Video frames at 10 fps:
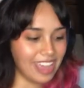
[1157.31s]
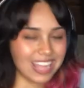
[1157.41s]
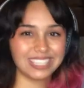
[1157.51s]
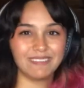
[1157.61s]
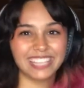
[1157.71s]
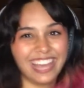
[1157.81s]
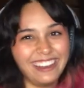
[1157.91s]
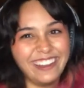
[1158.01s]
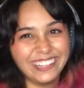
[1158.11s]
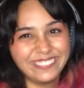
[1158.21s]
It seems kind
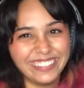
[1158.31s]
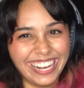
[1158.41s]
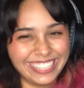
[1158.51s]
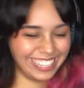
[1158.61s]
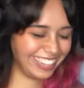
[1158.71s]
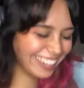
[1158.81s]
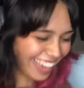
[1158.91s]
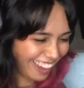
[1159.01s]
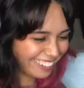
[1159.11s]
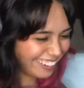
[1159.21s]
of nerve-wracking.
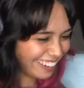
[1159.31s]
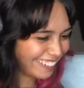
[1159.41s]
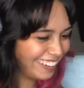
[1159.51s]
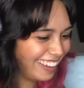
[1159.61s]
I don't know.